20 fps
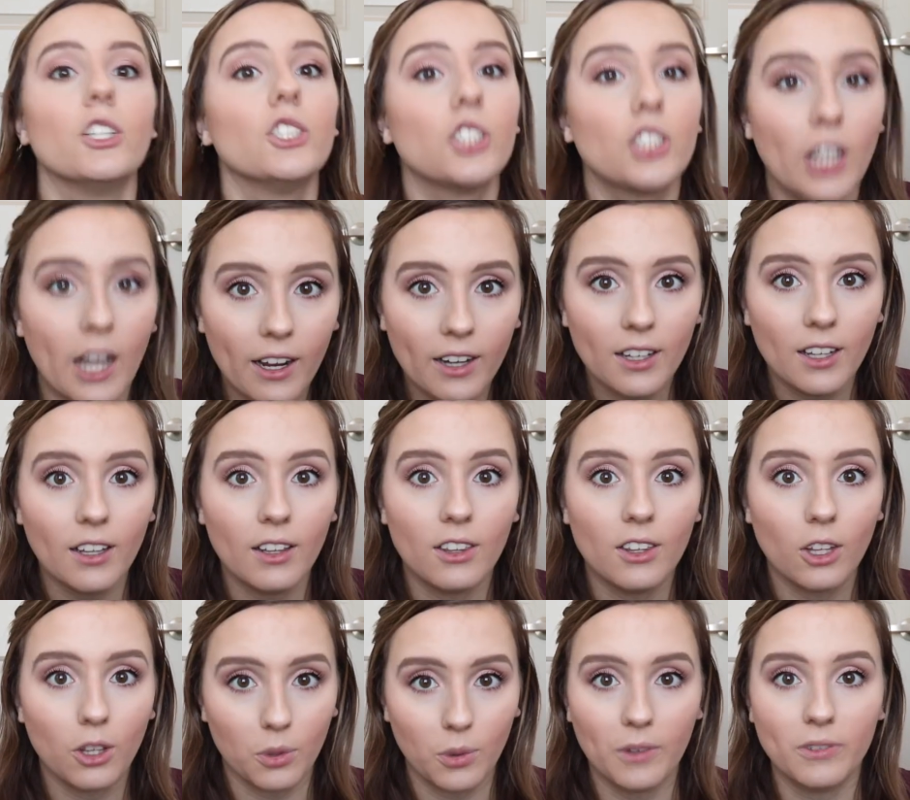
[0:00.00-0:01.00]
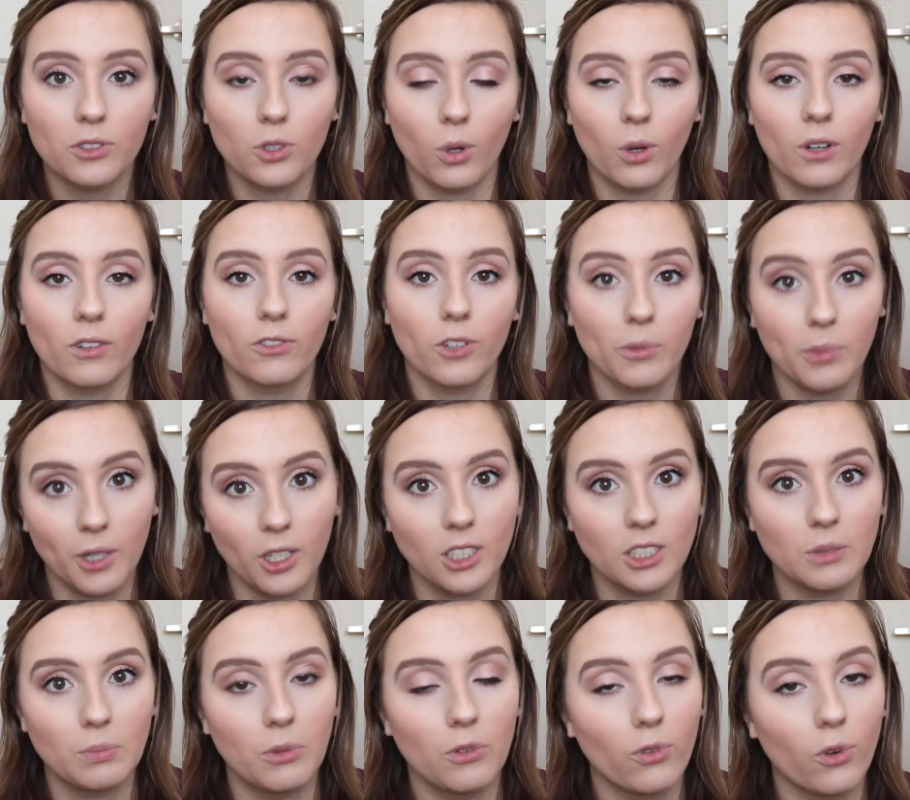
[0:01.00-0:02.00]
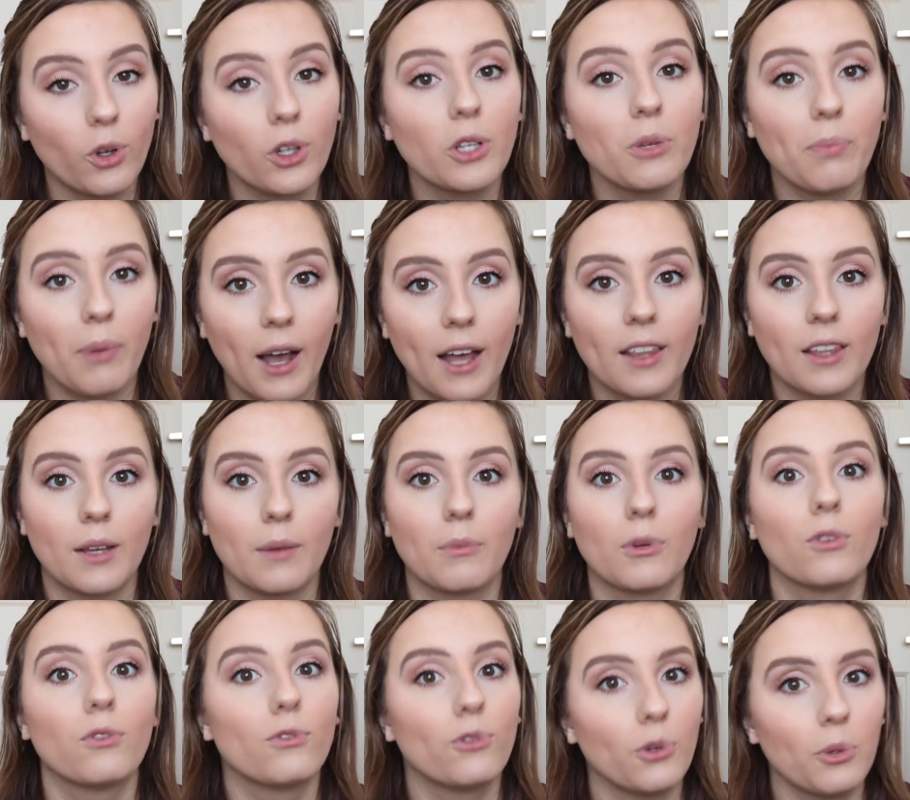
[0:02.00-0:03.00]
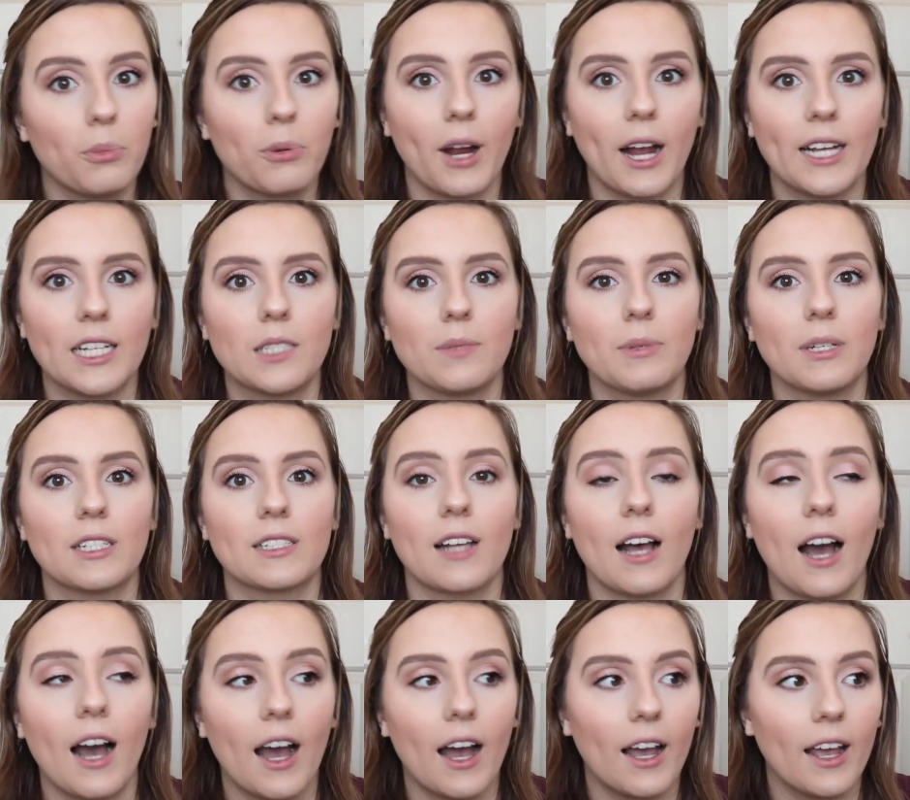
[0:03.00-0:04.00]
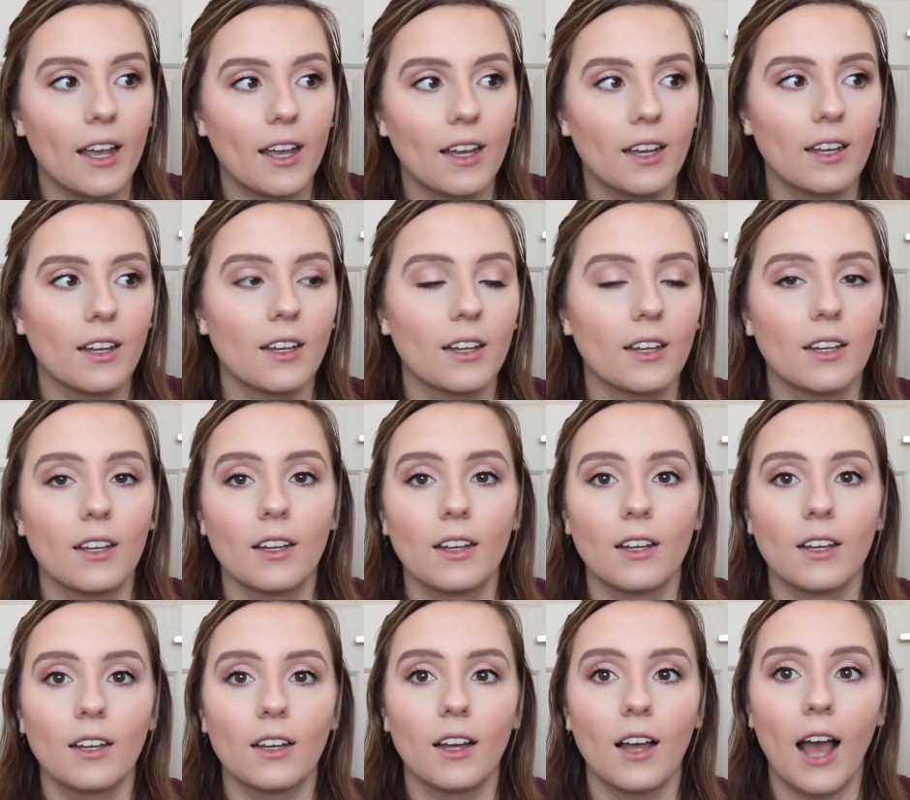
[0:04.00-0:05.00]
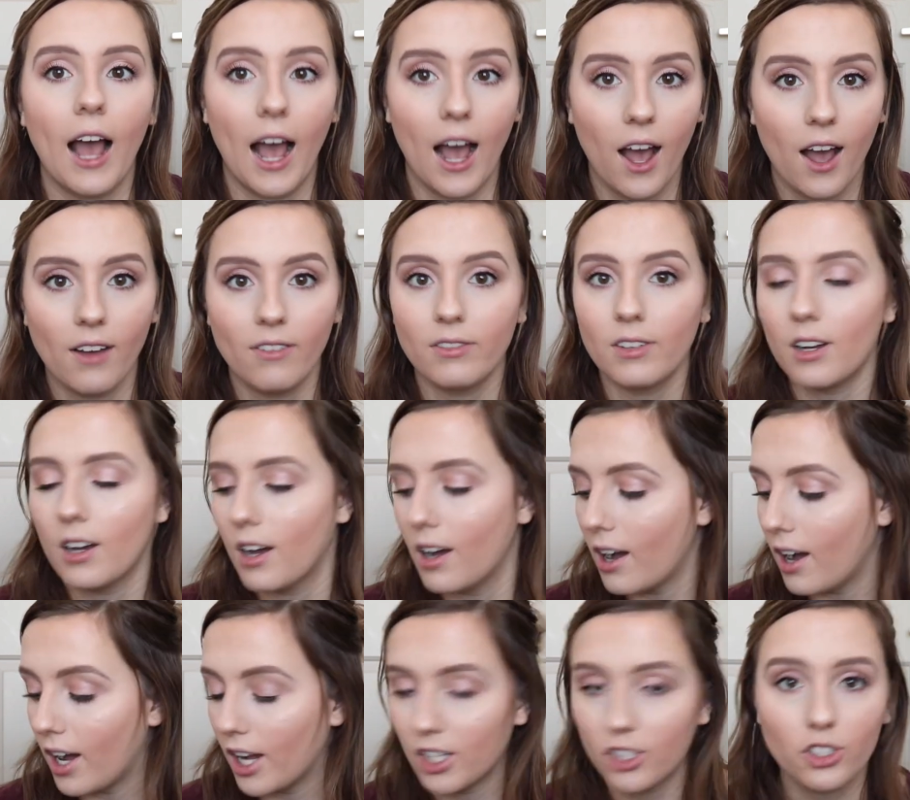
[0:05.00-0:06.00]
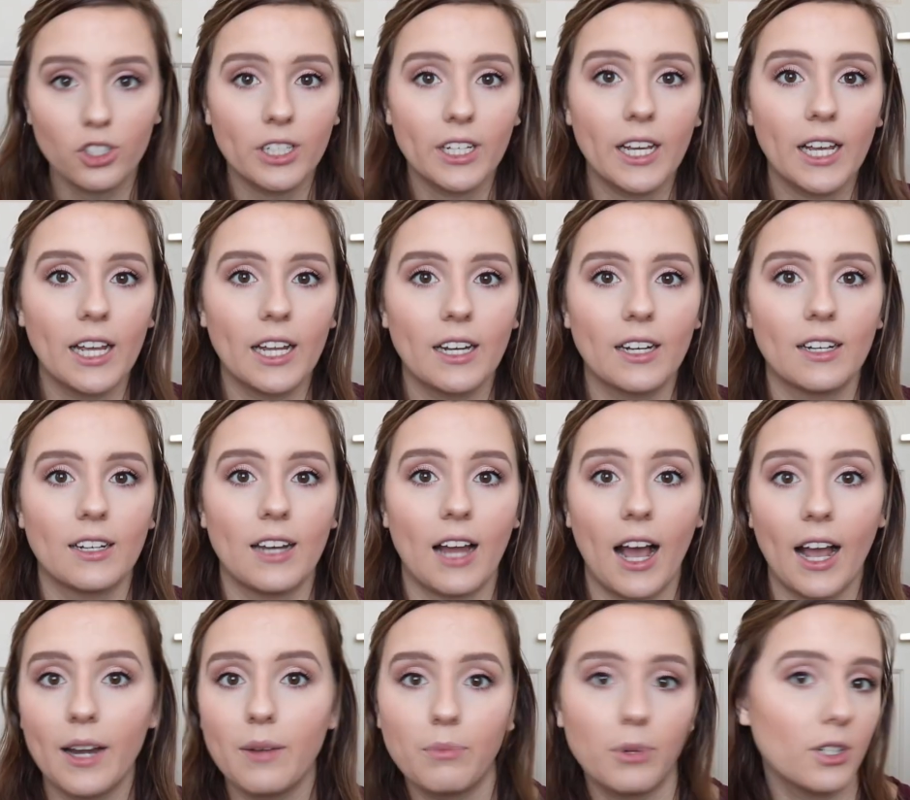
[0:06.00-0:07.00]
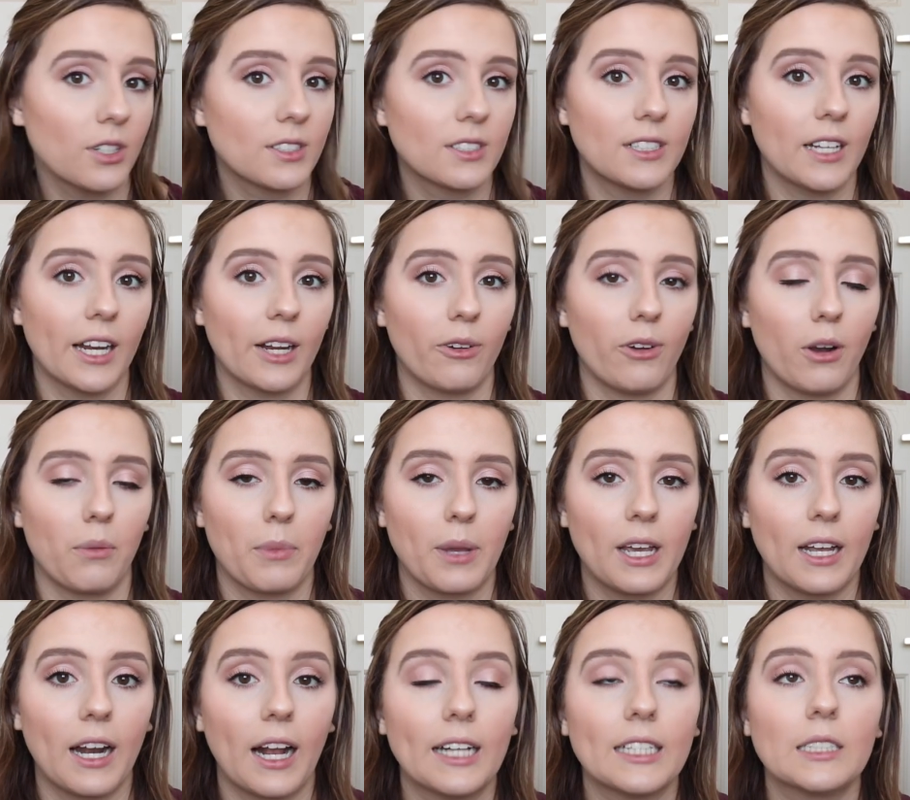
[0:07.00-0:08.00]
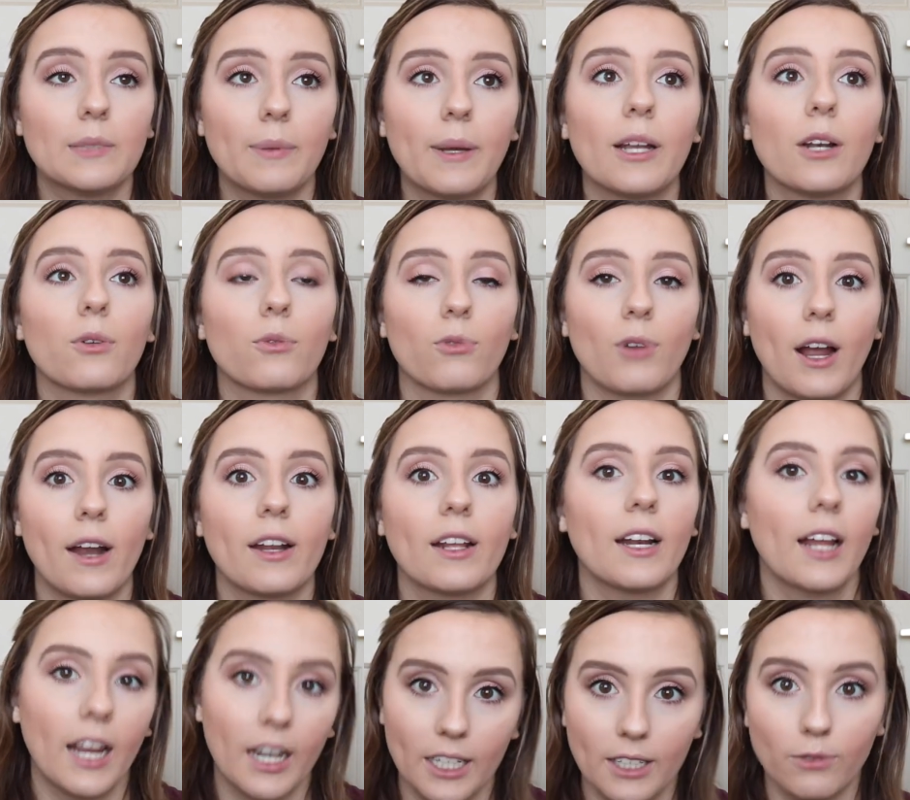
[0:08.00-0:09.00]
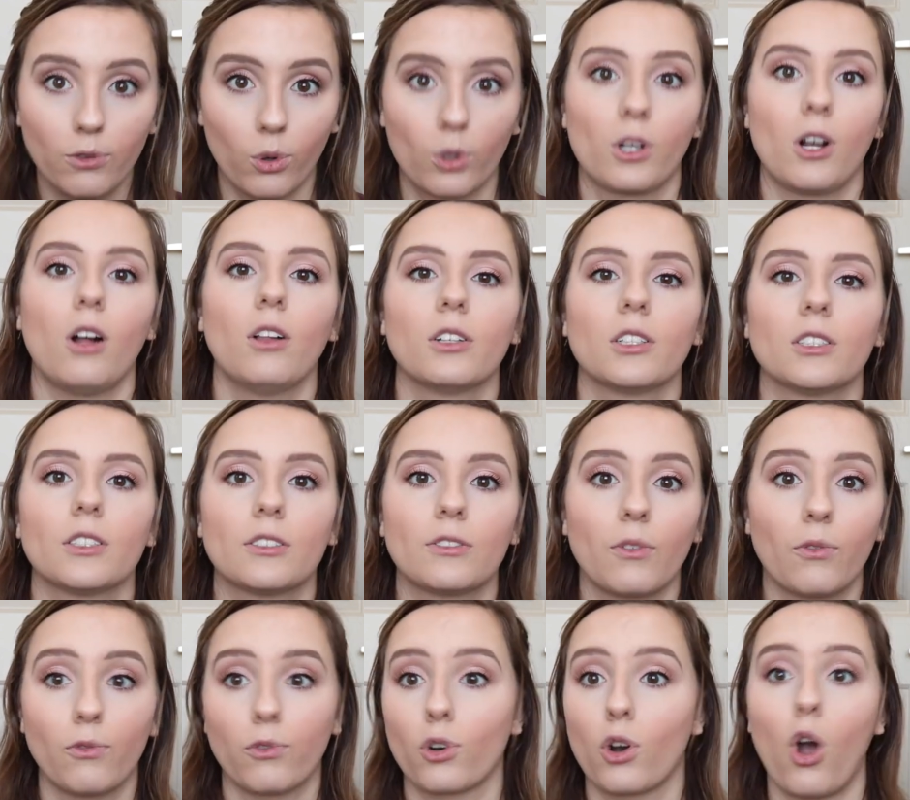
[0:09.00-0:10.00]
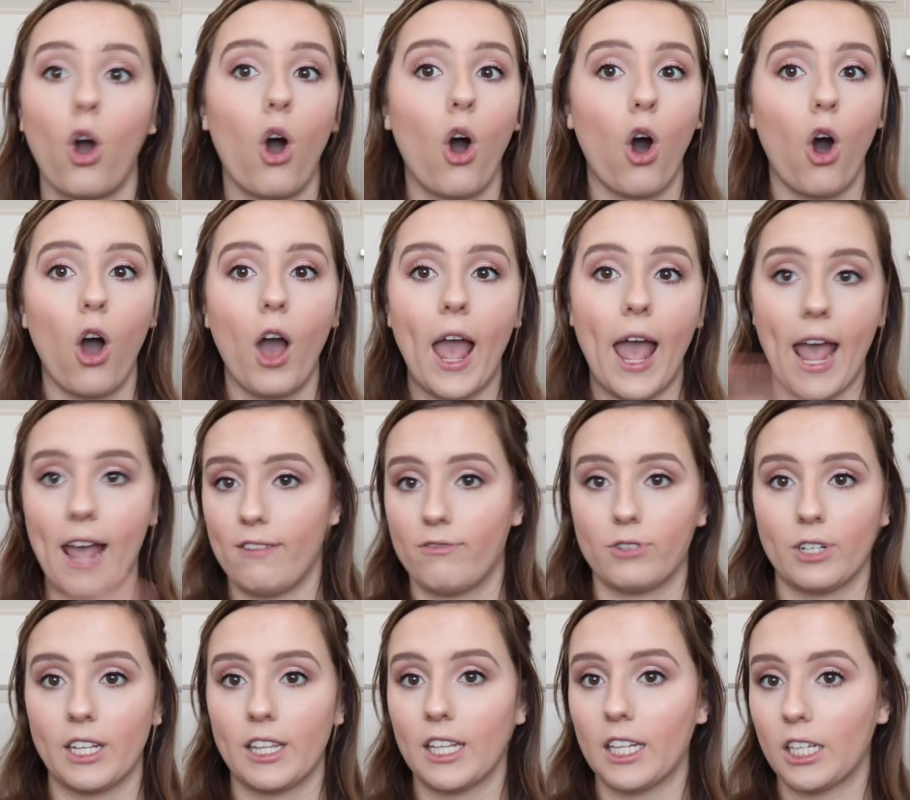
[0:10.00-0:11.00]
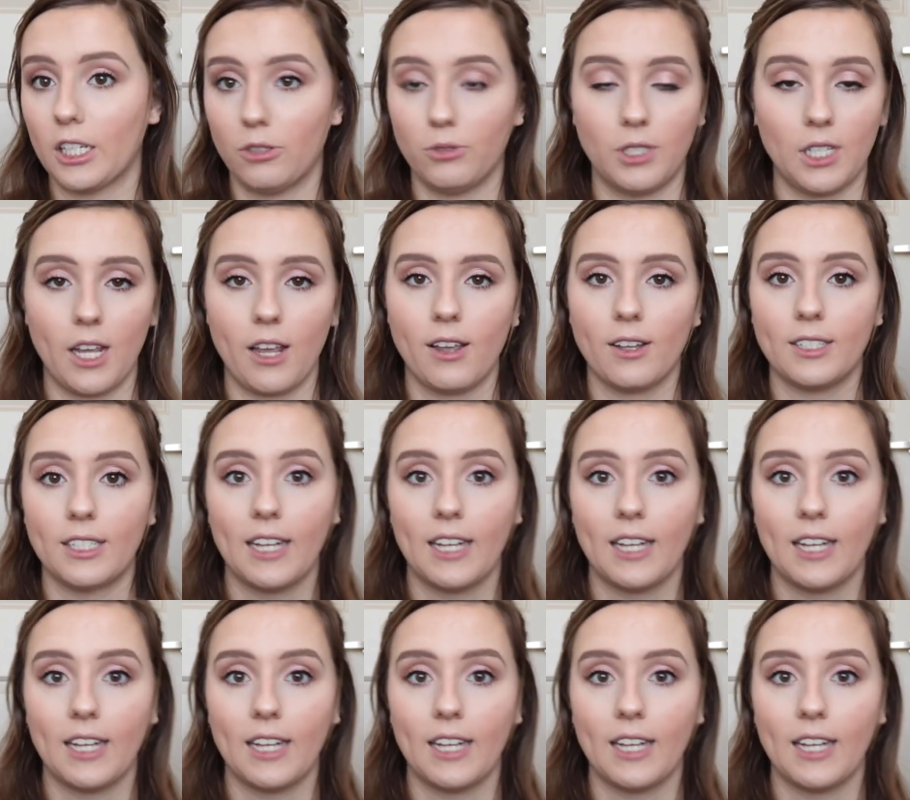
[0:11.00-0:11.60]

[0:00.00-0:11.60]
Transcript: check the thrift store for books before you buy them full price, because I have 109 books sitting around me and I spent right at $84 for everything you see.